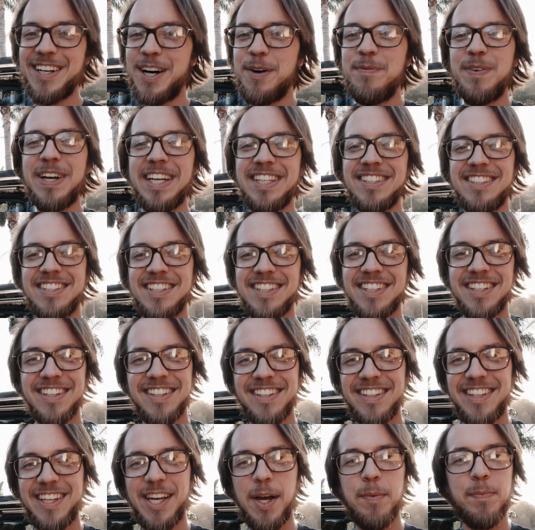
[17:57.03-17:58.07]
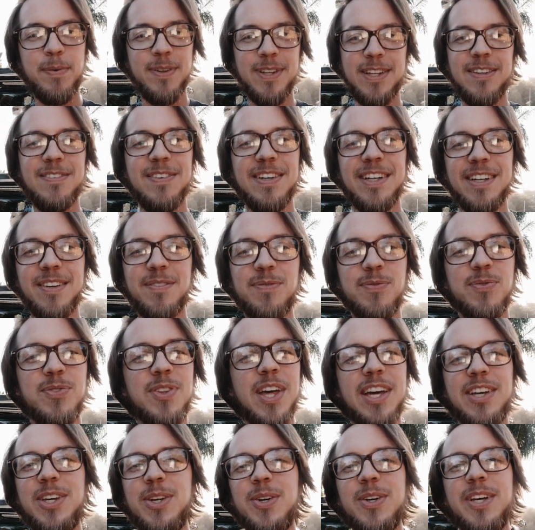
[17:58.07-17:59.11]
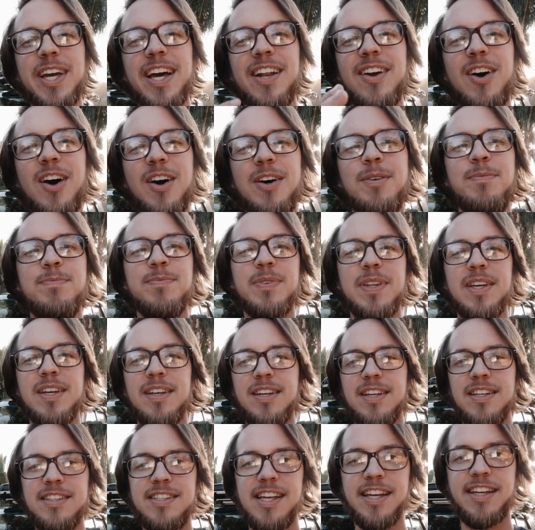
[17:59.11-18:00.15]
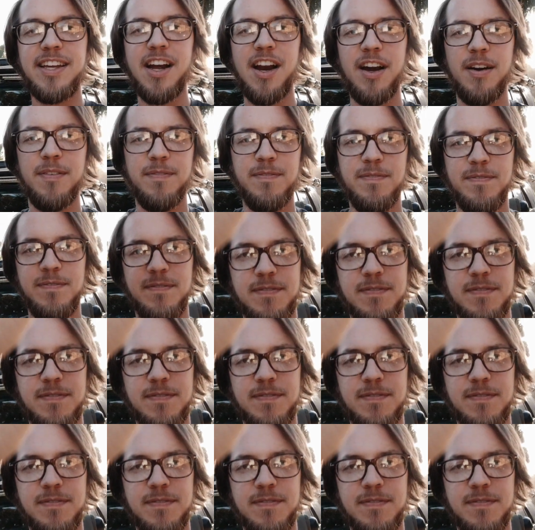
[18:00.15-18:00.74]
Amazing. Can't believe it. Thank you again all. Take care.